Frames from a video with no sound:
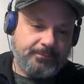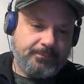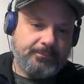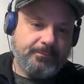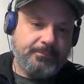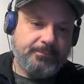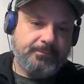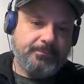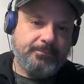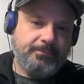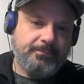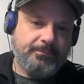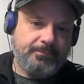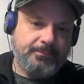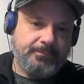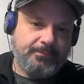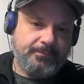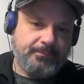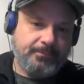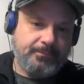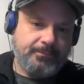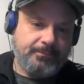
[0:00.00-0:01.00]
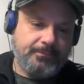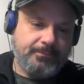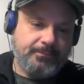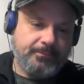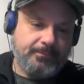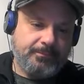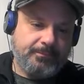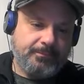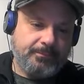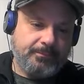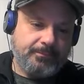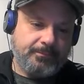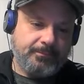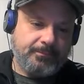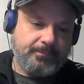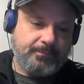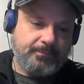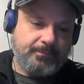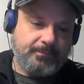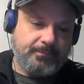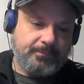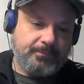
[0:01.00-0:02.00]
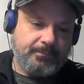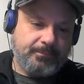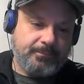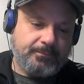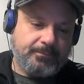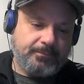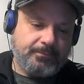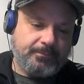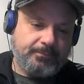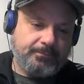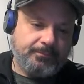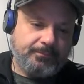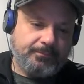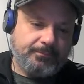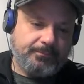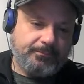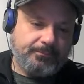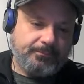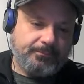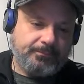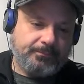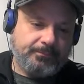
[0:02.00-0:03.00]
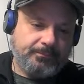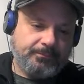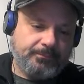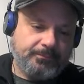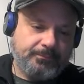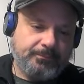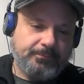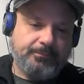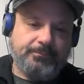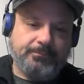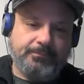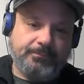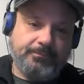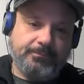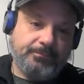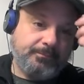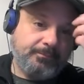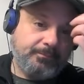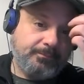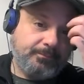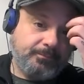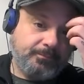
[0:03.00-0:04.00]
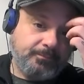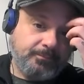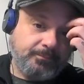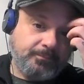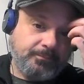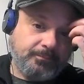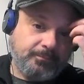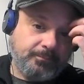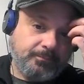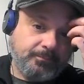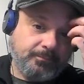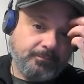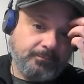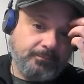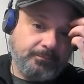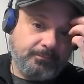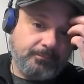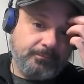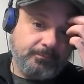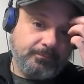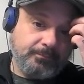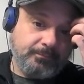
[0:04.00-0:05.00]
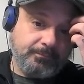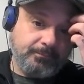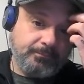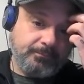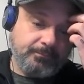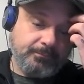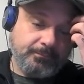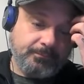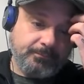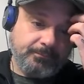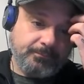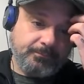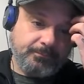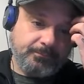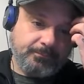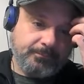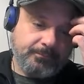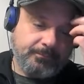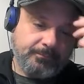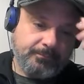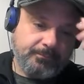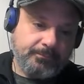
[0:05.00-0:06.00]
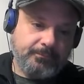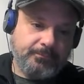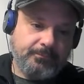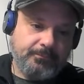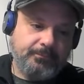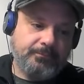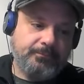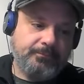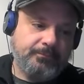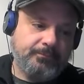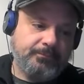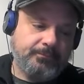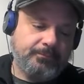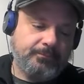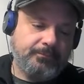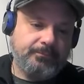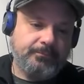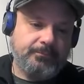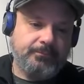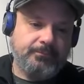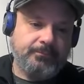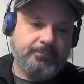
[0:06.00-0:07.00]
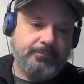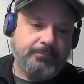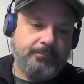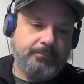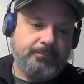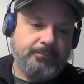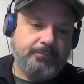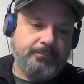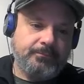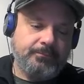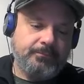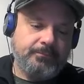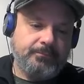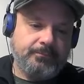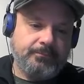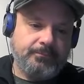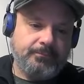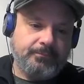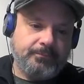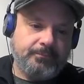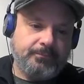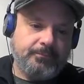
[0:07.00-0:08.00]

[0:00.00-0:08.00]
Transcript: No words are spoken by the person on screen.